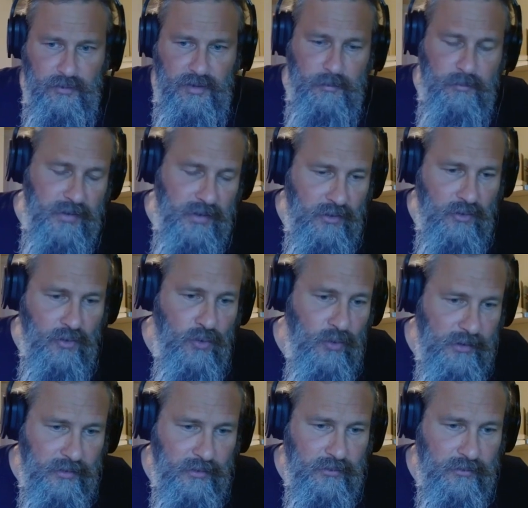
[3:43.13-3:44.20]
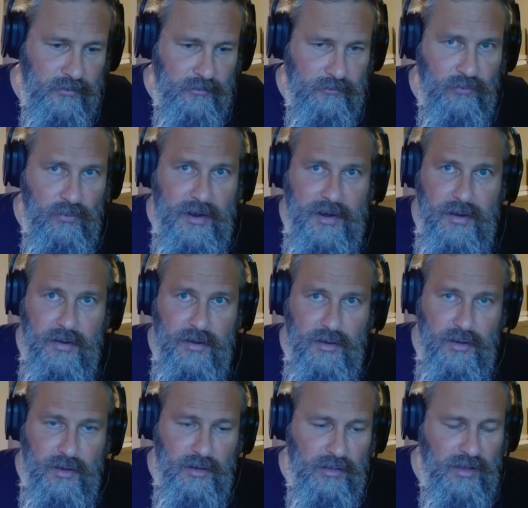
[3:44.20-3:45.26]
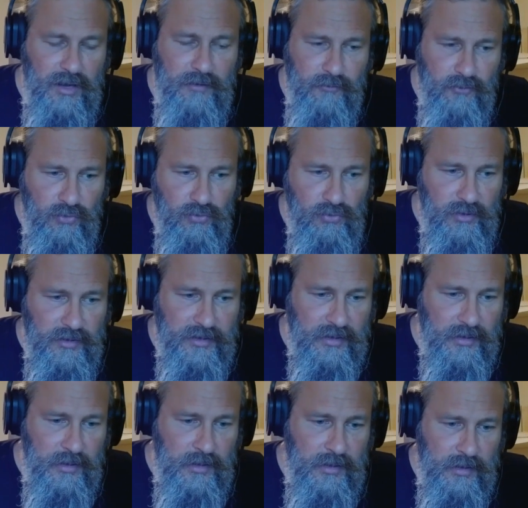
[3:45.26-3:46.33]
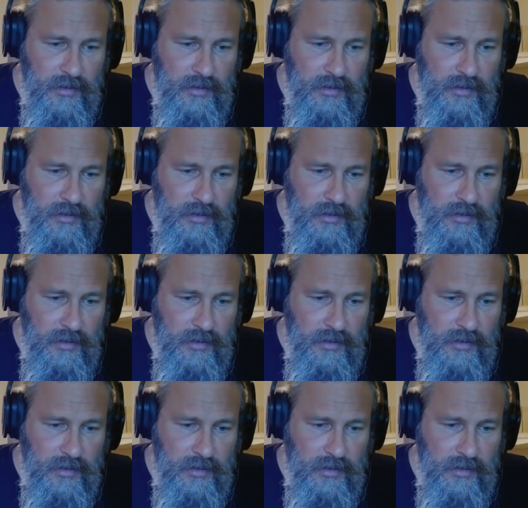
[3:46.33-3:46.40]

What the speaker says: you need big coils of wire and you need a lot of cooling